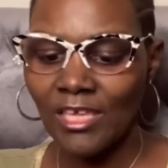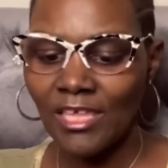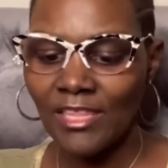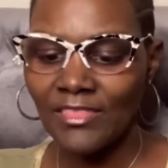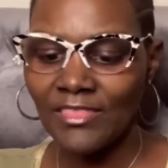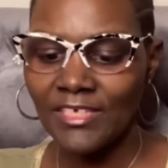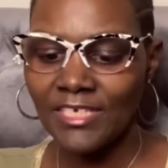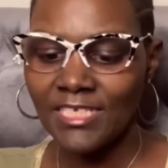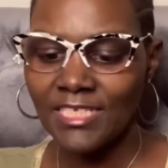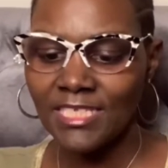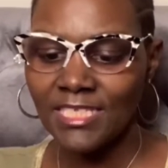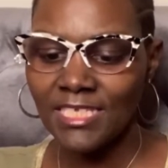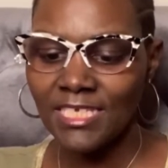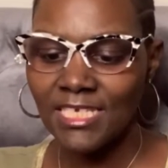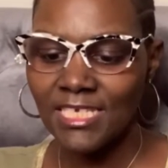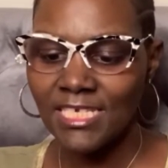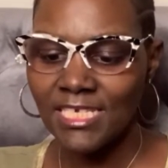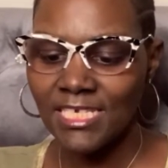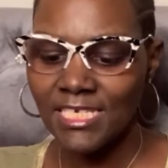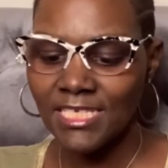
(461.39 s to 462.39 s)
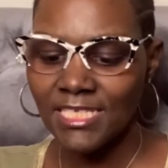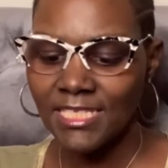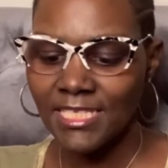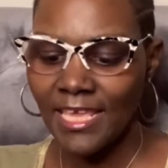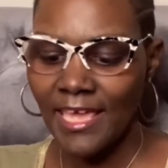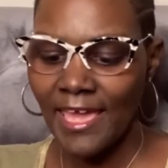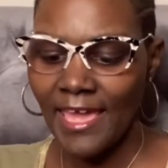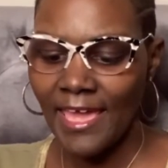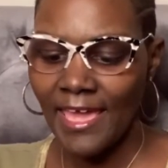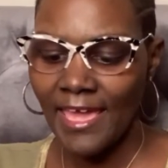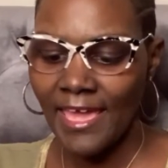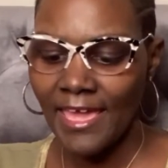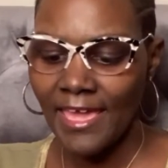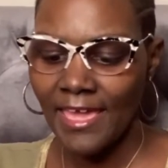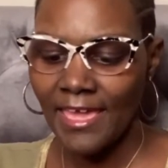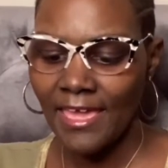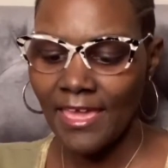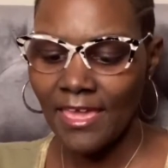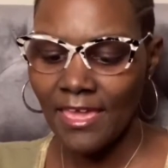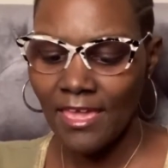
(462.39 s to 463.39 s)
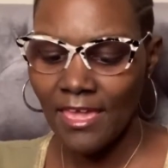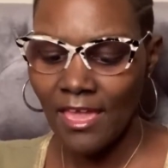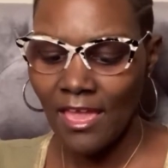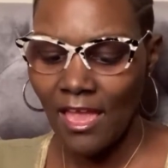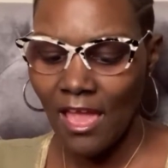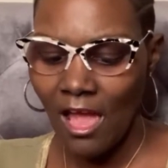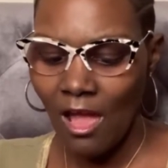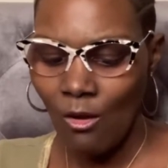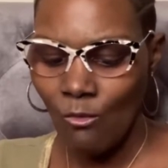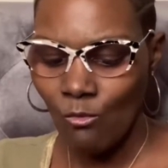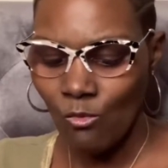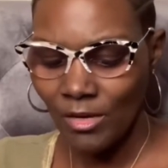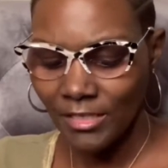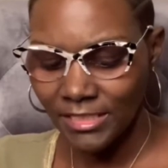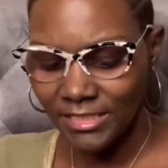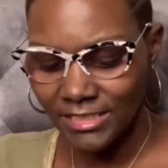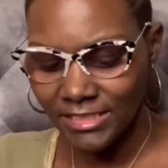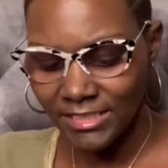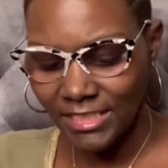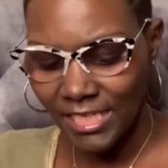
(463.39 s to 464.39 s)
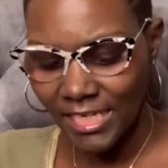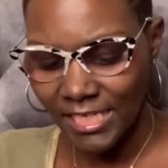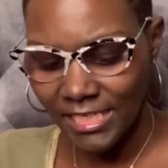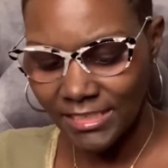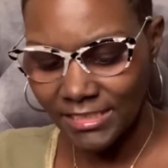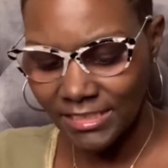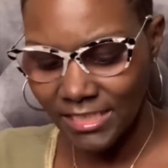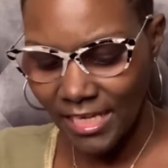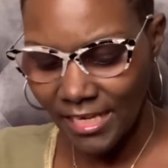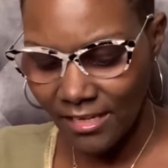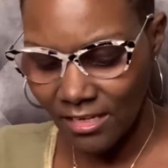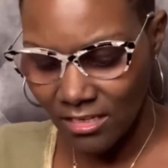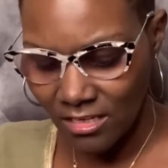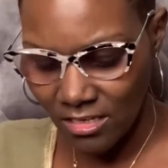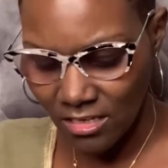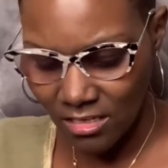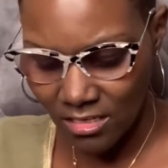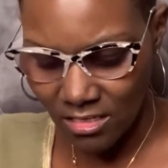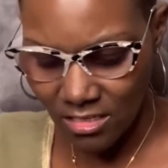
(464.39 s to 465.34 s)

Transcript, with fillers: This is a, I wanna say it's like a,